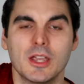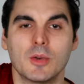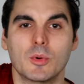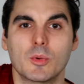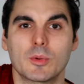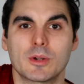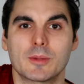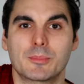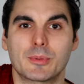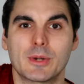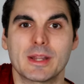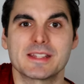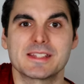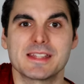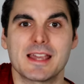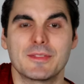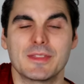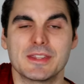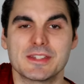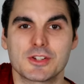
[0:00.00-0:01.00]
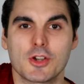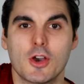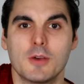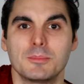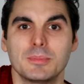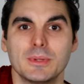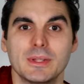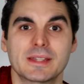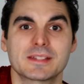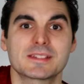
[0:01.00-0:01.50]
We want to break down these
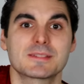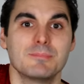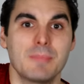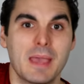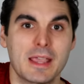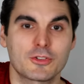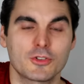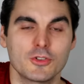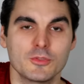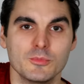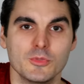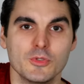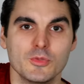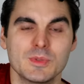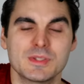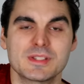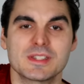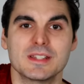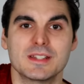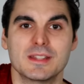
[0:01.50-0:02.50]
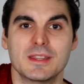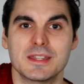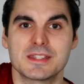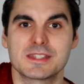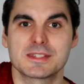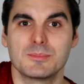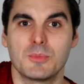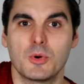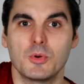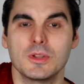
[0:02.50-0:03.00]
complex macro movements into their
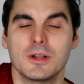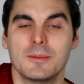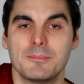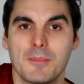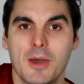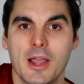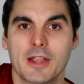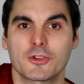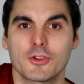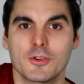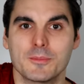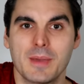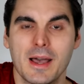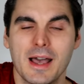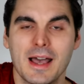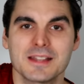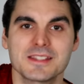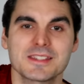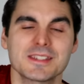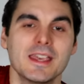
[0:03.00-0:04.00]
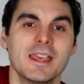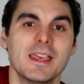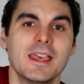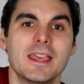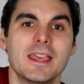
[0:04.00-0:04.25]
smaller micro parts